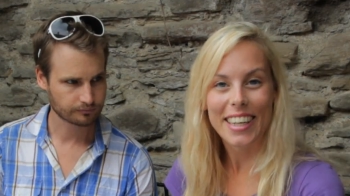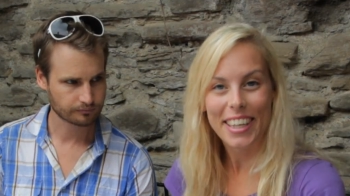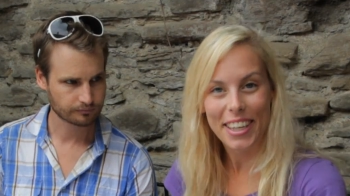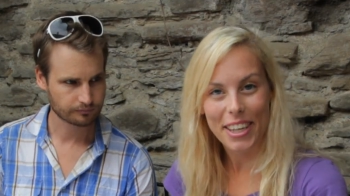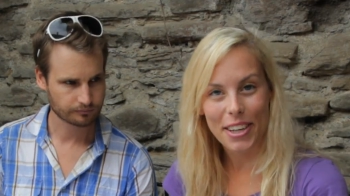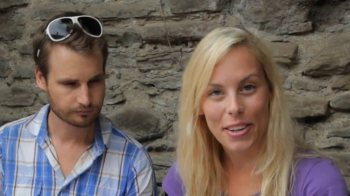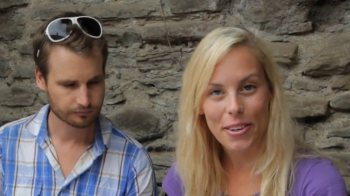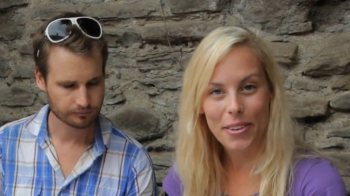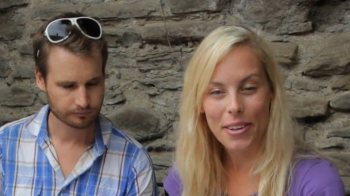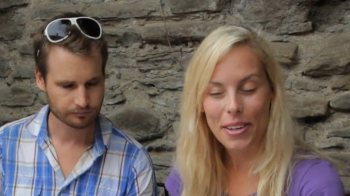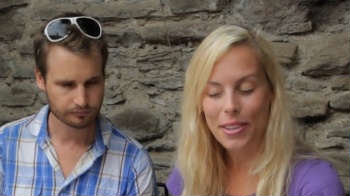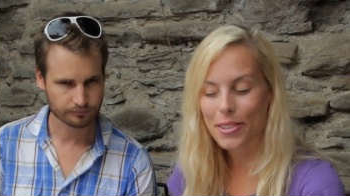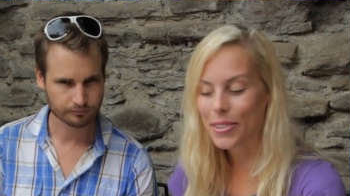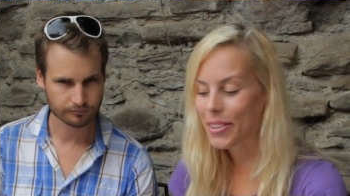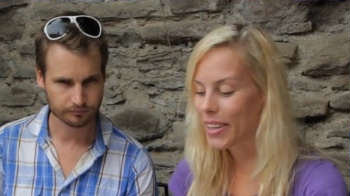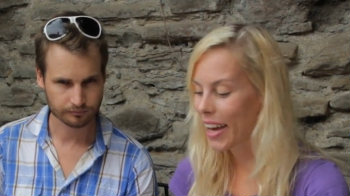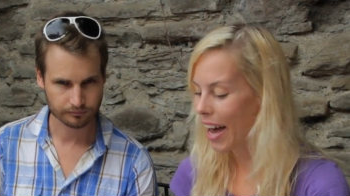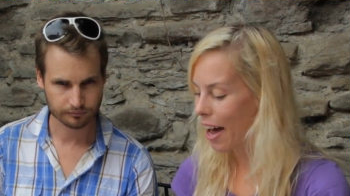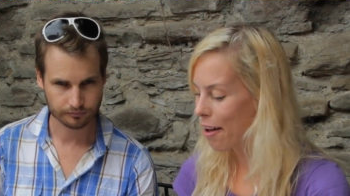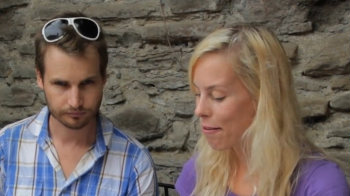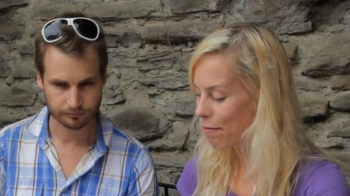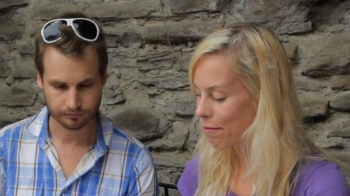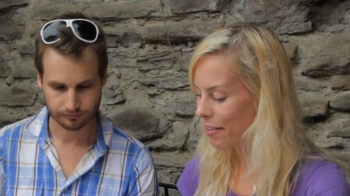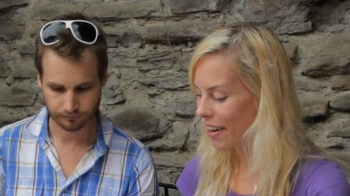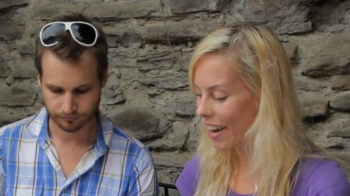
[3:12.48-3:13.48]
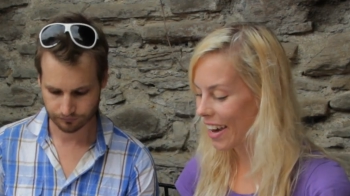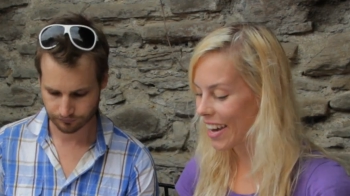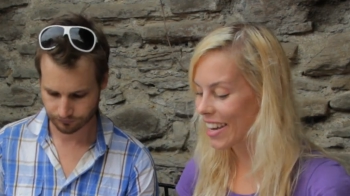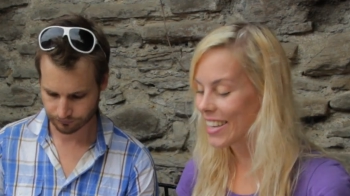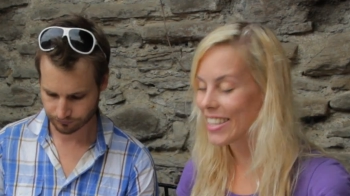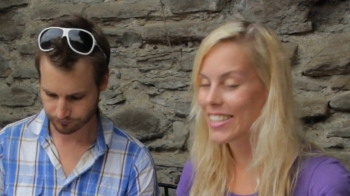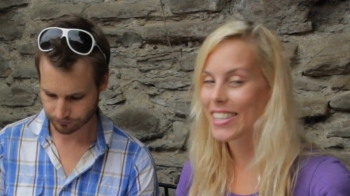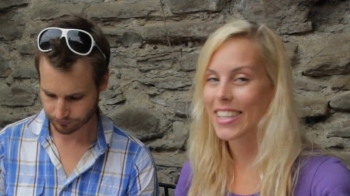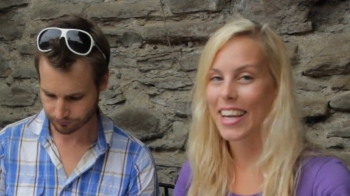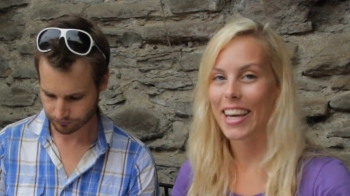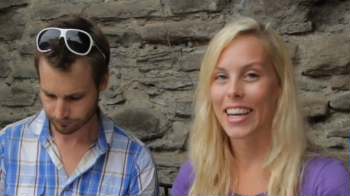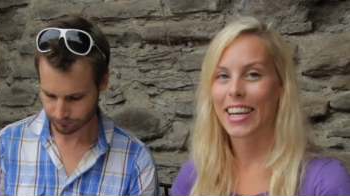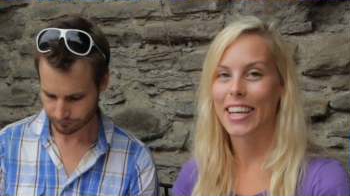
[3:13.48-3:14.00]
Speaker 1: cute little cafe
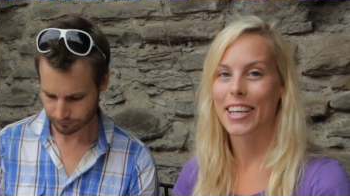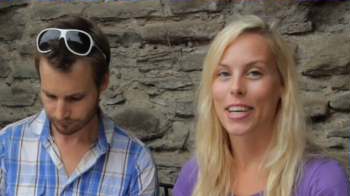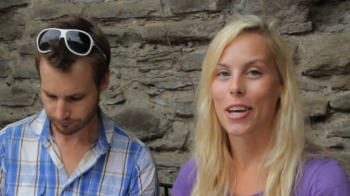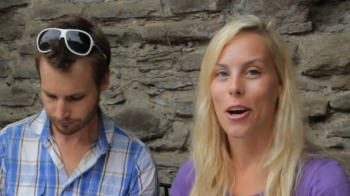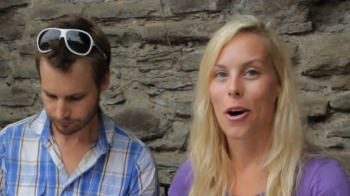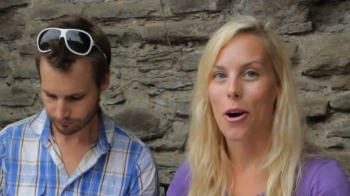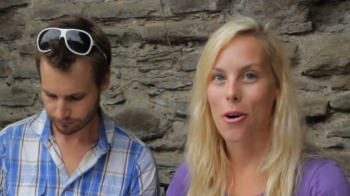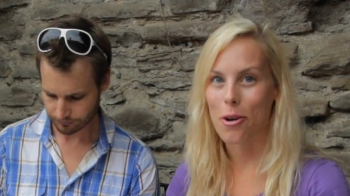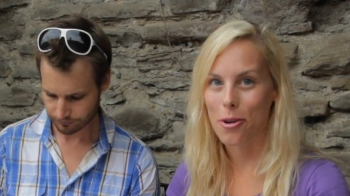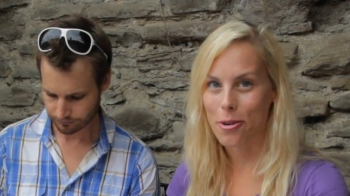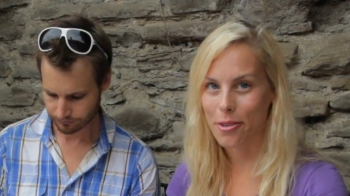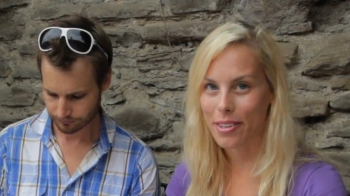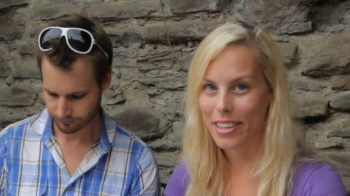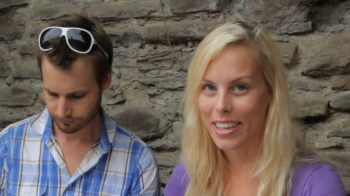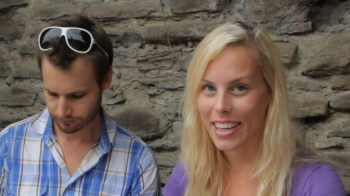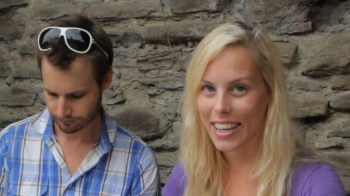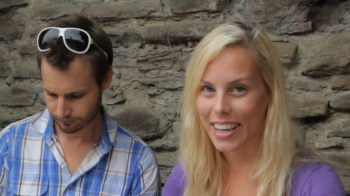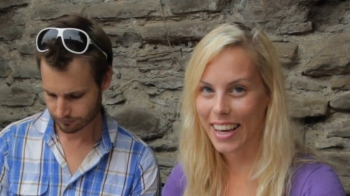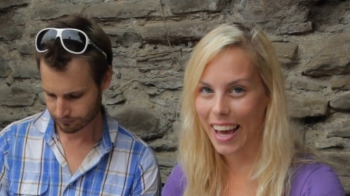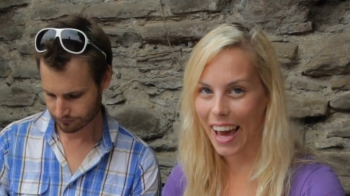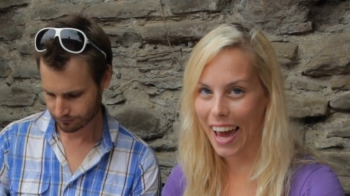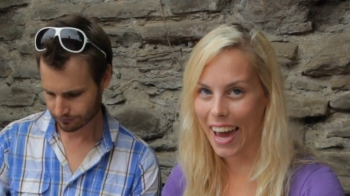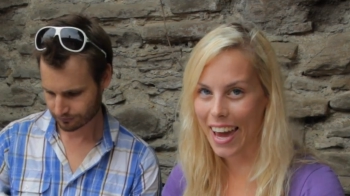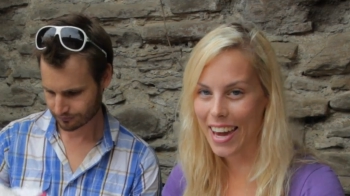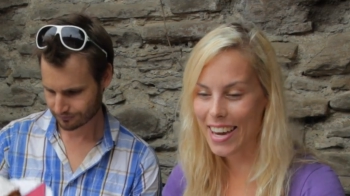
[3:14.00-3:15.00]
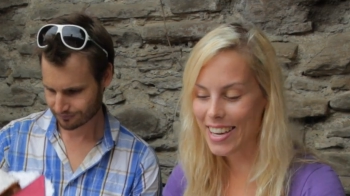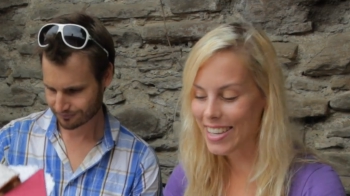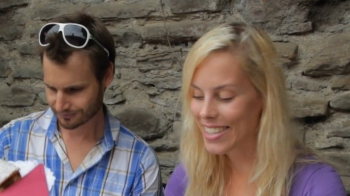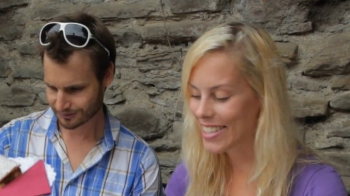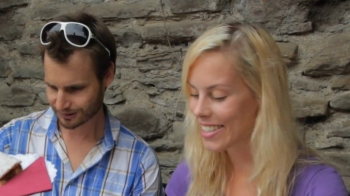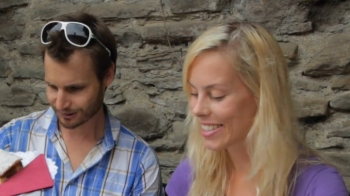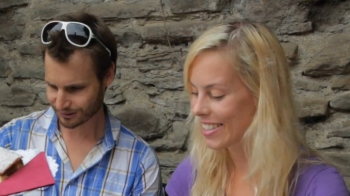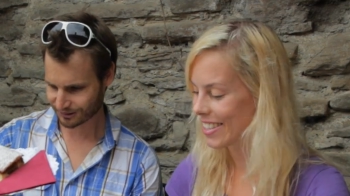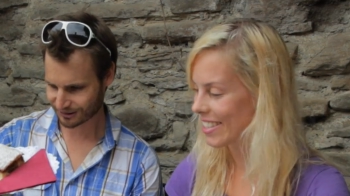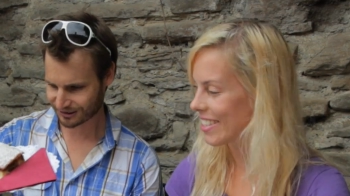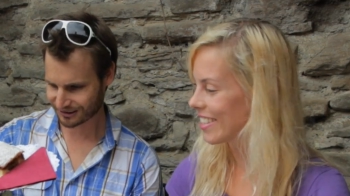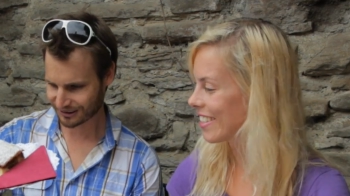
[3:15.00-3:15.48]
selling only cakes.